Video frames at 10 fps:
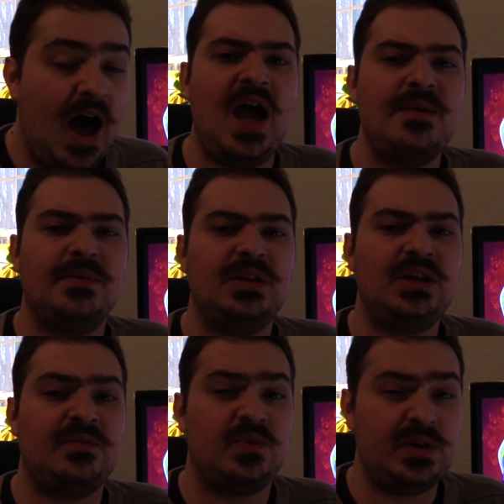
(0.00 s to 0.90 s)
I
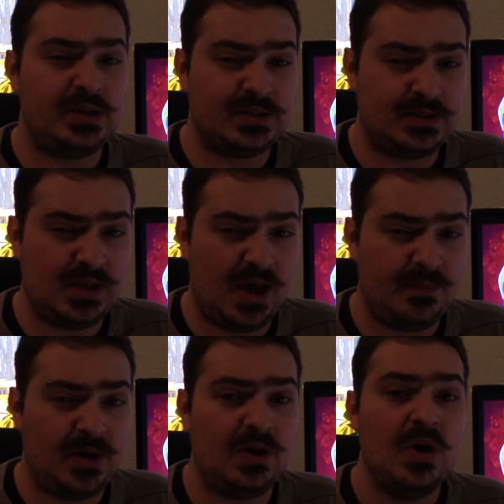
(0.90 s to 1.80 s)
believe Queen
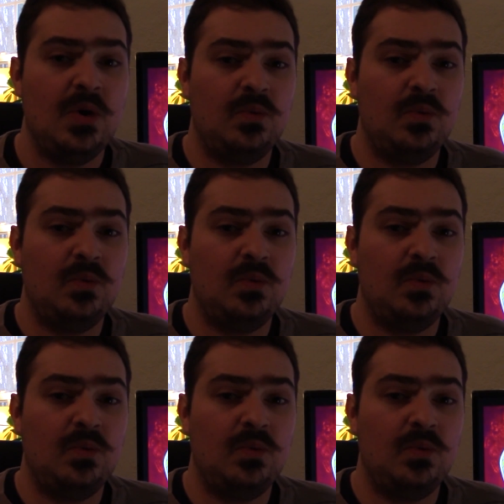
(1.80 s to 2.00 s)
Kasaba